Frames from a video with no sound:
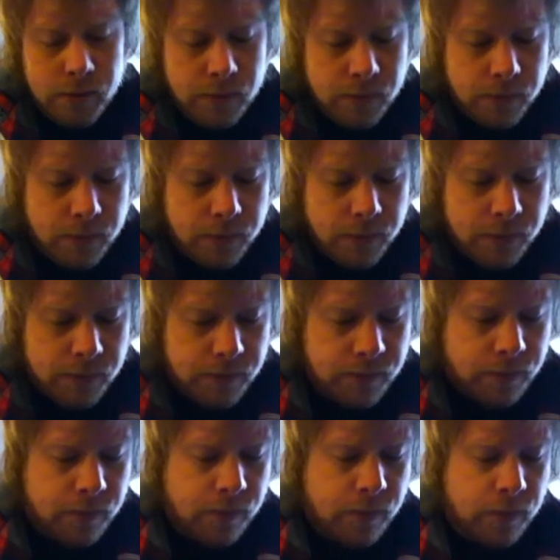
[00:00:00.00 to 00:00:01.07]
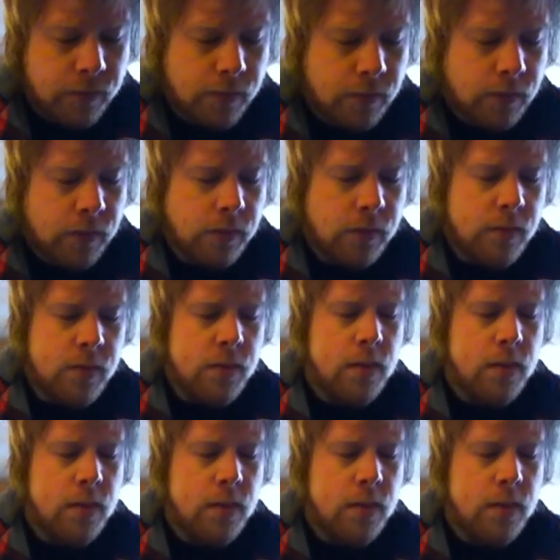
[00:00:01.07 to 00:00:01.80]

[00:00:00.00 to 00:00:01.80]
(no one is talking)